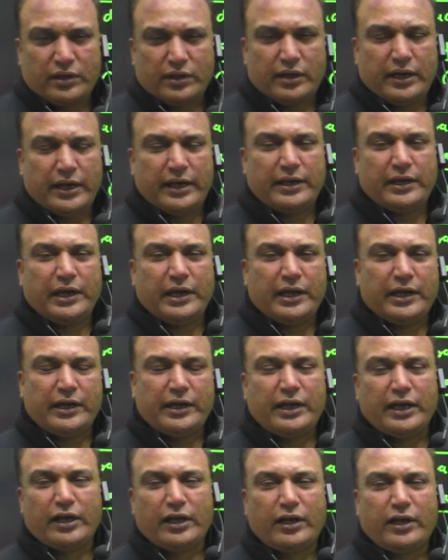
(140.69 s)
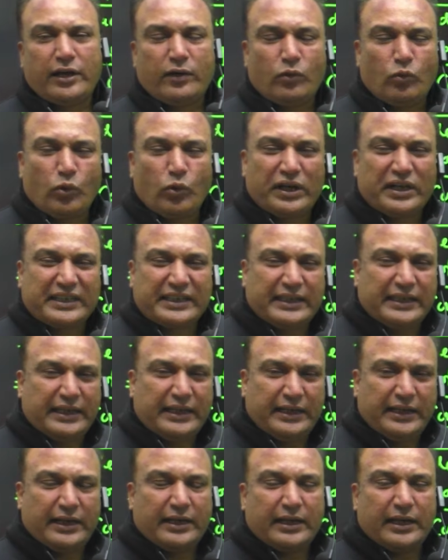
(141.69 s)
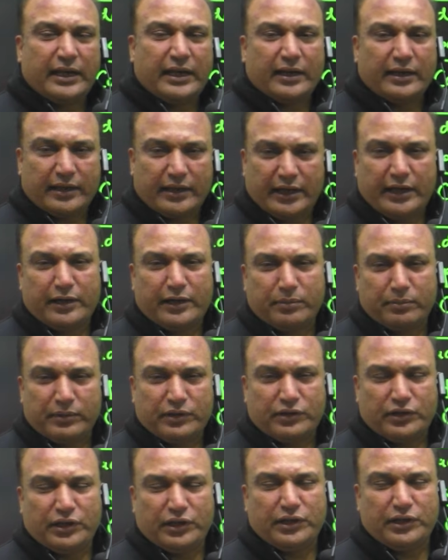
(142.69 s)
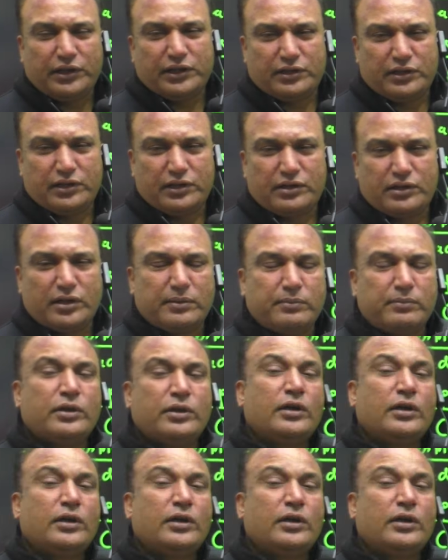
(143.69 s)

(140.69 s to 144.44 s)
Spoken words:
And India was needed a great machinery system